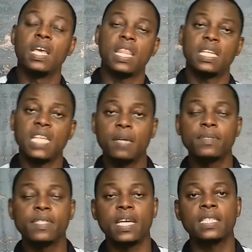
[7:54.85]
There are
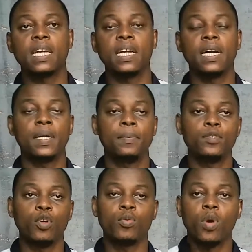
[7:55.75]
times that
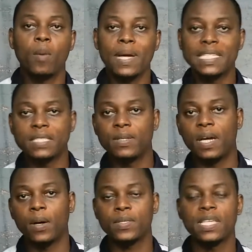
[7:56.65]
your raw
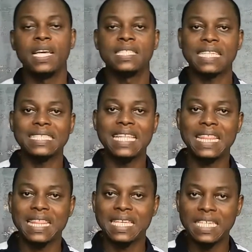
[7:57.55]
materials,
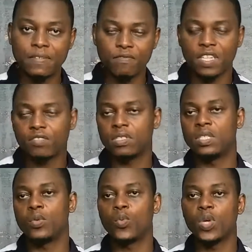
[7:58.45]
certain
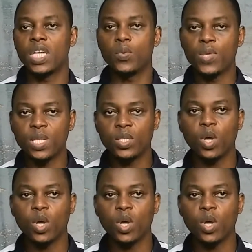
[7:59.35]
inventory within